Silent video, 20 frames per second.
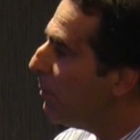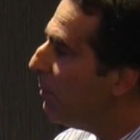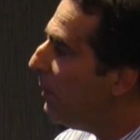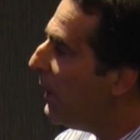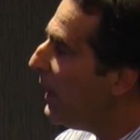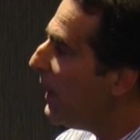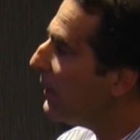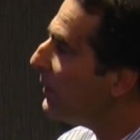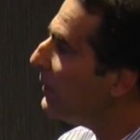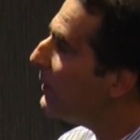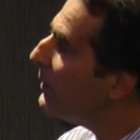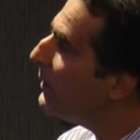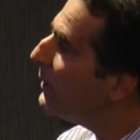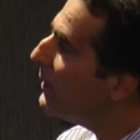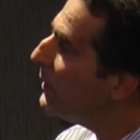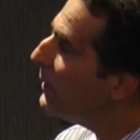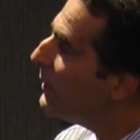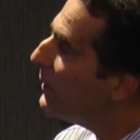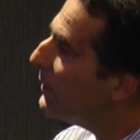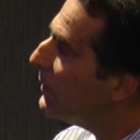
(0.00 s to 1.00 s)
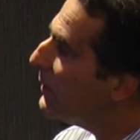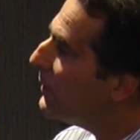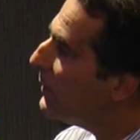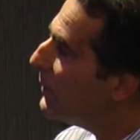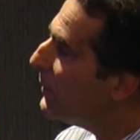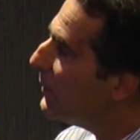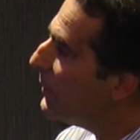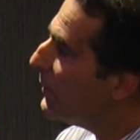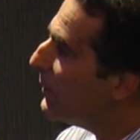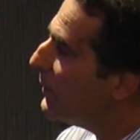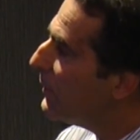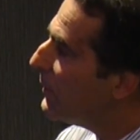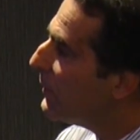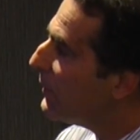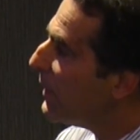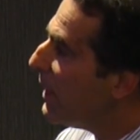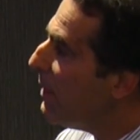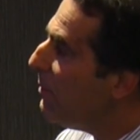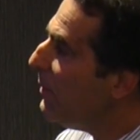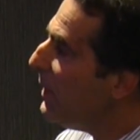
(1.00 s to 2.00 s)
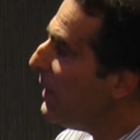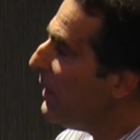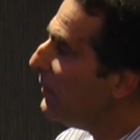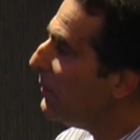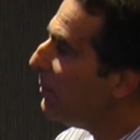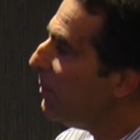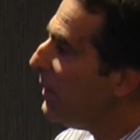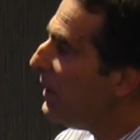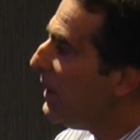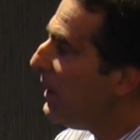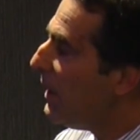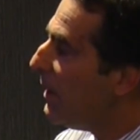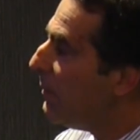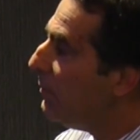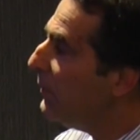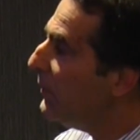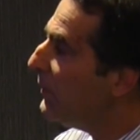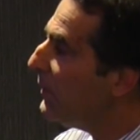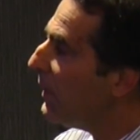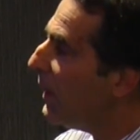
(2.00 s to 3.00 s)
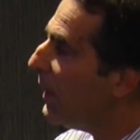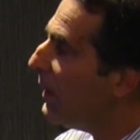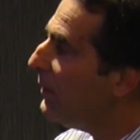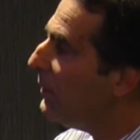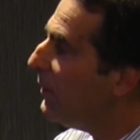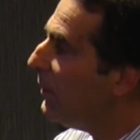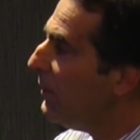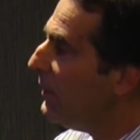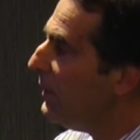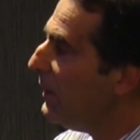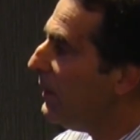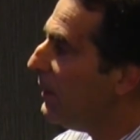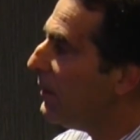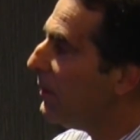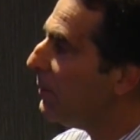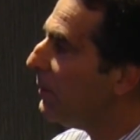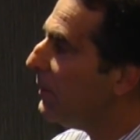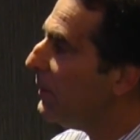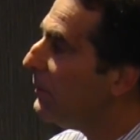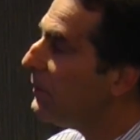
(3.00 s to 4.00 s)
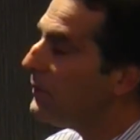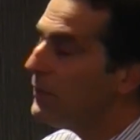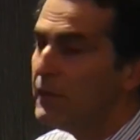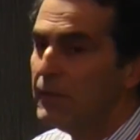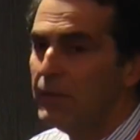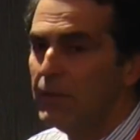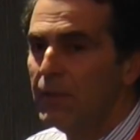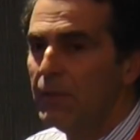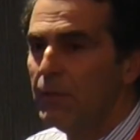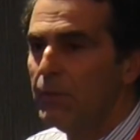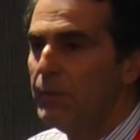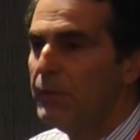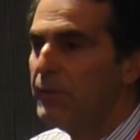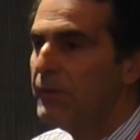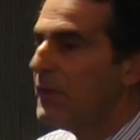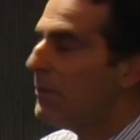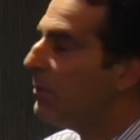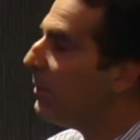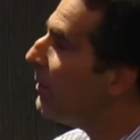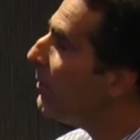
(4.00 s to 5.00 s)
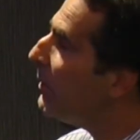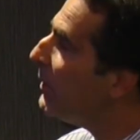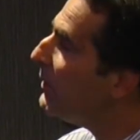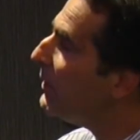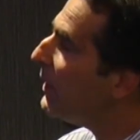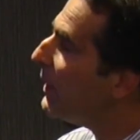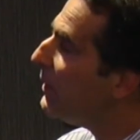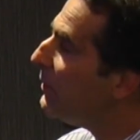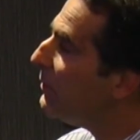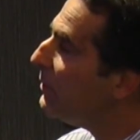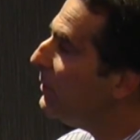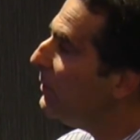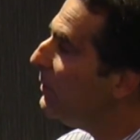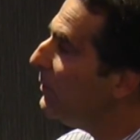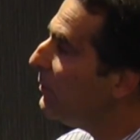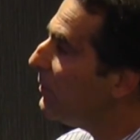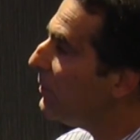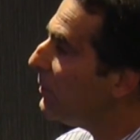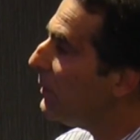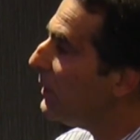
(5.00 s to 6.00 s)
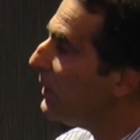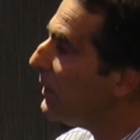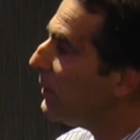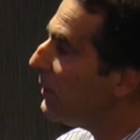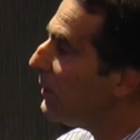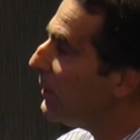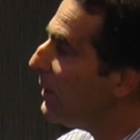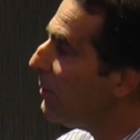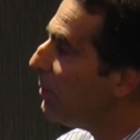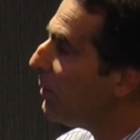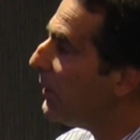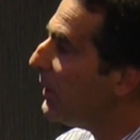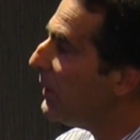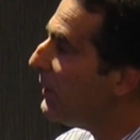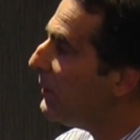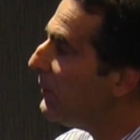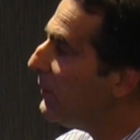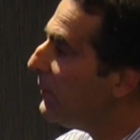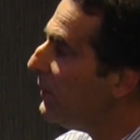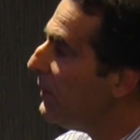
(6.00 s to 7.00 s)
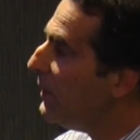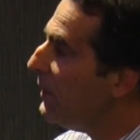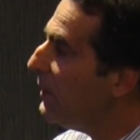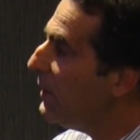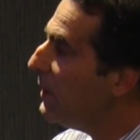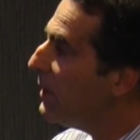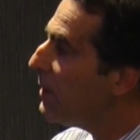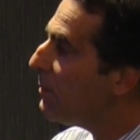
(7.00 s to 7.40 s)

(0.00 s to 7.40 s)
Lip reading: But some SPMs are not increased with supplementation during early pregnancy,